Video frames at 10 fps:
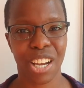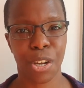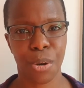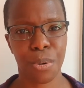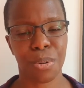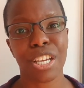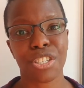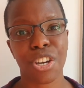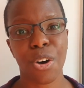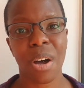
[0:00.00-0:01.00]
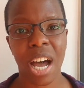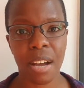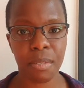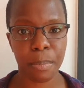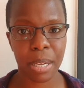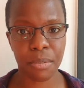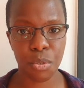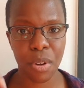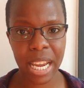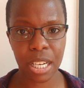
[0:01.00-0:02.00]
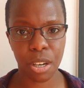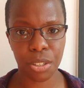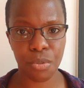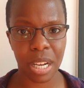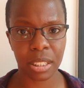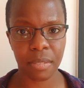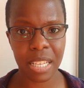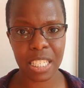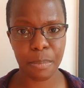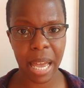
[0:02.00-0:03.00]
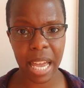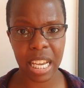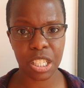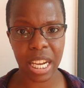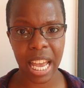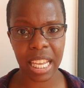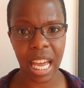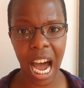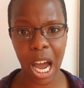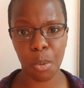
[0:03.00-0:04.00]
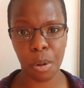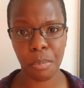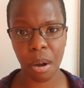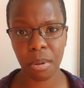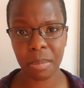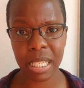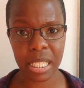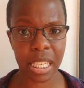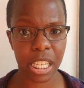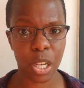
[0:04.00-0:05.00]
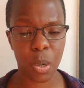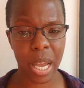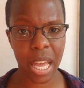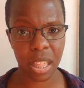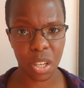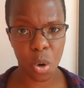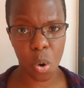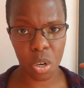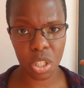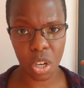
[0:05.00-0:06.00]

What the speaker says: Cool. So have a bit of a read on the rest of this page, and I will probably see you in the course